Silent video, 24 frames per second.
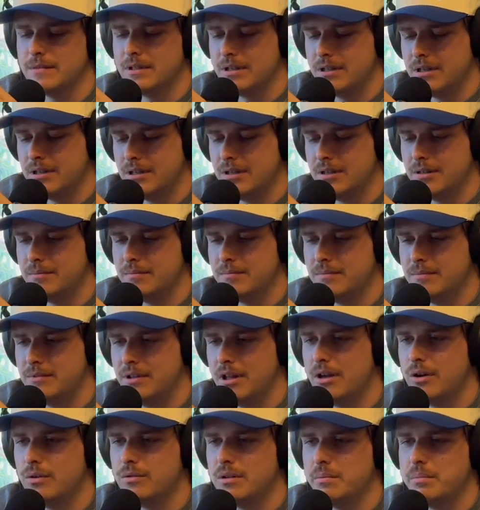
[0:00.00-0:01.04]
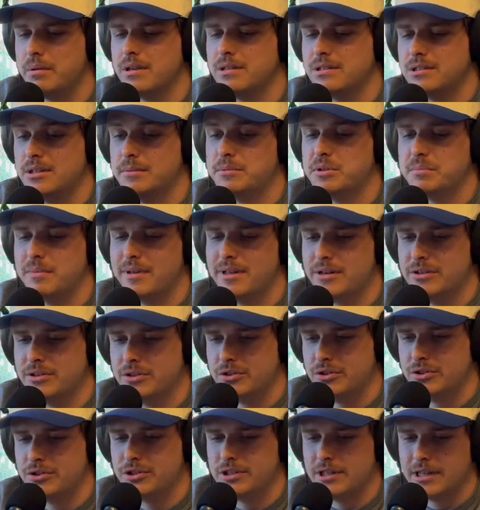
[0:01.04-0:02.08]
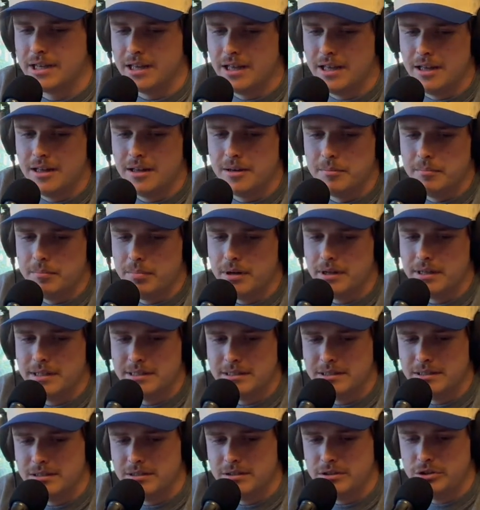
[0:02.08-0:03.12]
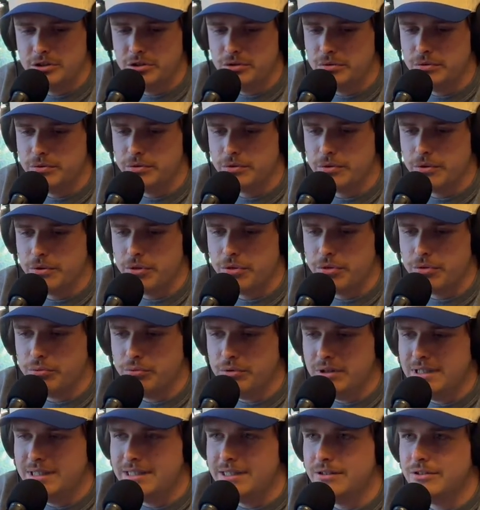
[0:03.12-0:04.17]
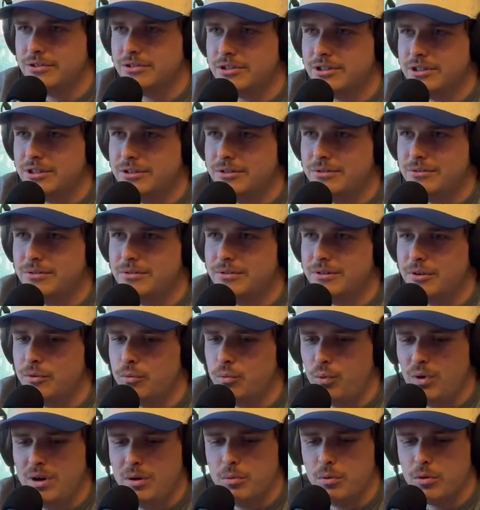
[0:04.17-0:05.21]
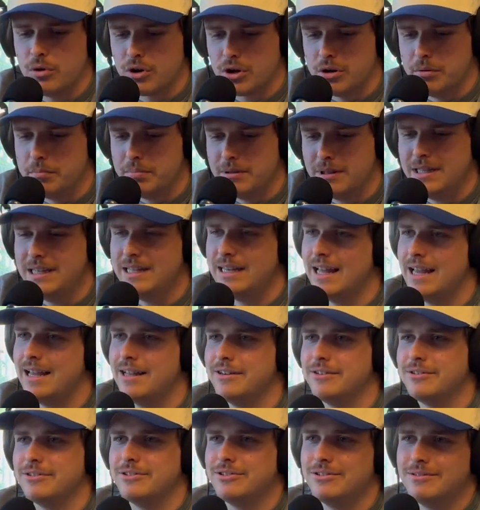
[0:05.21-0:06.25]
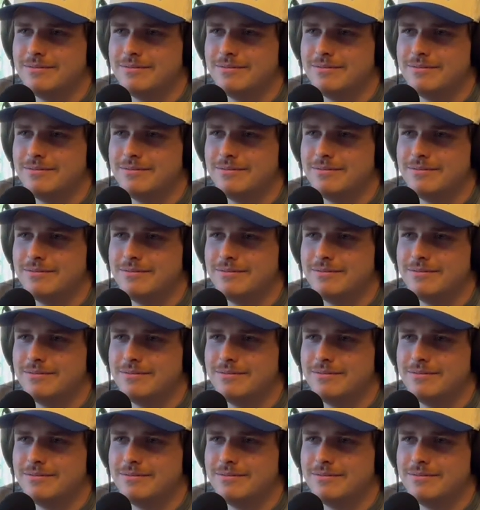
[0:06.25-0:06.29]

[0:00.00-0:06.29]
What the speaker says: not only because the subject matter is interesting, but dude, 3 years ago we were complete haters.